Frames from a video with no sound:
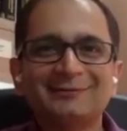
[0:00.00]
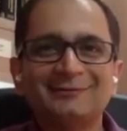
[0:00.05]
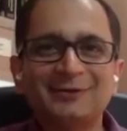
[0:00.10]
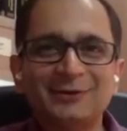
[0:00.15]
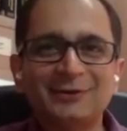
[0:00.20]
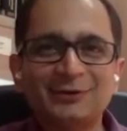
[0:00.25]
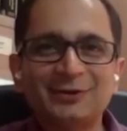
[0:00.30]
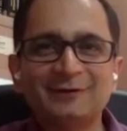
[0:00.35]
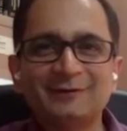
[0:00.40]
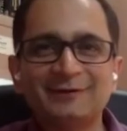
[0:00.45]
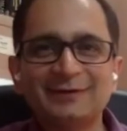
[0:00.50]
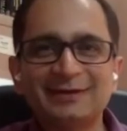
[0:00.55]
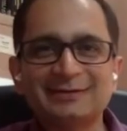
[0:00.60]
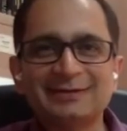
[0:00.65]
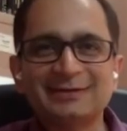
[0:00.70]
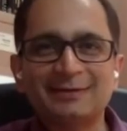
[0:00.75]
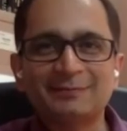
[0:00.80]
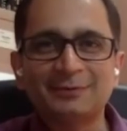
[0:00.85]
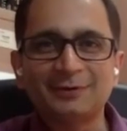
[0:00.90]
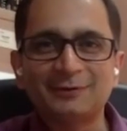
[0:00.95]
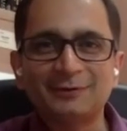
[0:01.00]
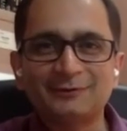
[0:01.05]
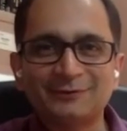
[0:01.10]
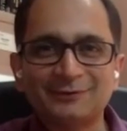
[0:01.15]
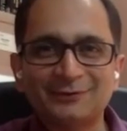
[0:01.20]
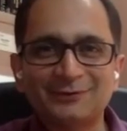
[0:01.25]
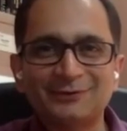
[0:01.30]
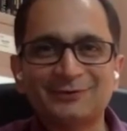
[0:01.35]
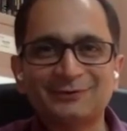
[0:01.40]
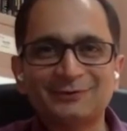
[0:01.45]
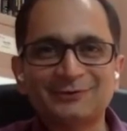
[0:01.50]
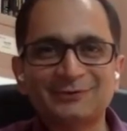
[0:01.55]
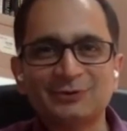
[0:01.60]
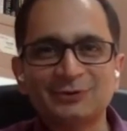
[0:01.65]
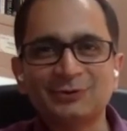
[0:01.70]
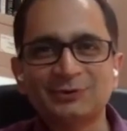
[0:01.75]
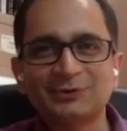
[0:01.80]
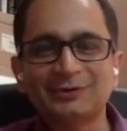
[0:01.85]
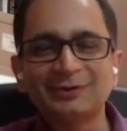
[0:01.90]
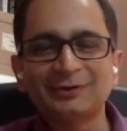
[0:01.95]
where you gave an example of
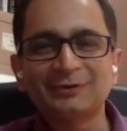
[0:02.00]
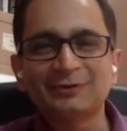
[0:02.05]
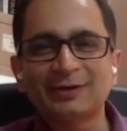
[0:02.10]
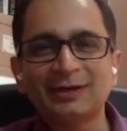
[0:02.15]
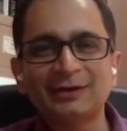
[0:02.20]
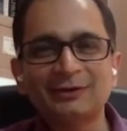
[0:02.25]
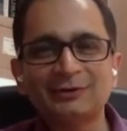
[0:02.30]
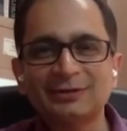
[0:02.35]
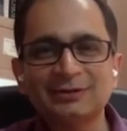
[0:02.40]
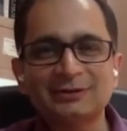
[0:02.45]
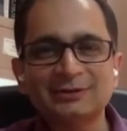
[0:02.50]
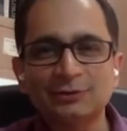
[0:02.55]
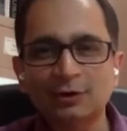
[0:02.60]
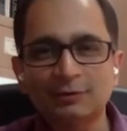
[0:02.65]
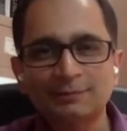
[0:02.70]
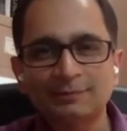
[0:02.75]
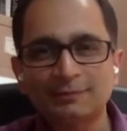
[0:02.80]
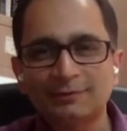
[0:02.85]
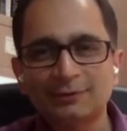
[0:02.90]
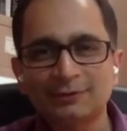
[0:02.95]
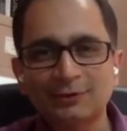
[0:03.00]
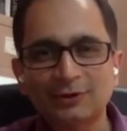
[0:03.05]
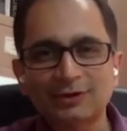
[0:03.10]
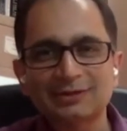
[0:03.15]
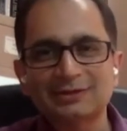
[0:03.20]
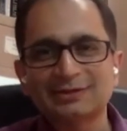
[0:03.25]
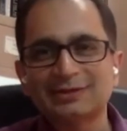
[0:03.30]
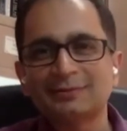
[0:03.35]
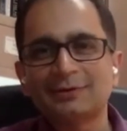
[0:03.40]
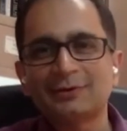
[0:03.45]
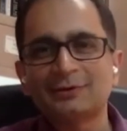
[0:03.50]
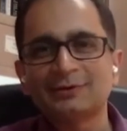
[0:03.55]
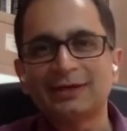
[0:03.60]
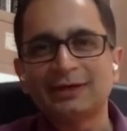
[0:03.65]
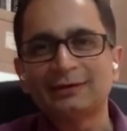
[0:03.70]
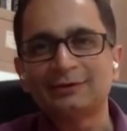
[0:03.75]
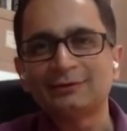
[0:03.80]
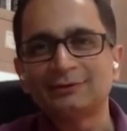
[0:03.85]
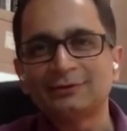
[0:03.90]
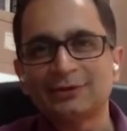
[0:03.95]
so can you just talk us about
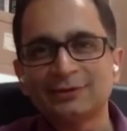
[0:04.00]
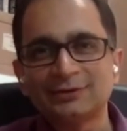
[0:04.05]
that,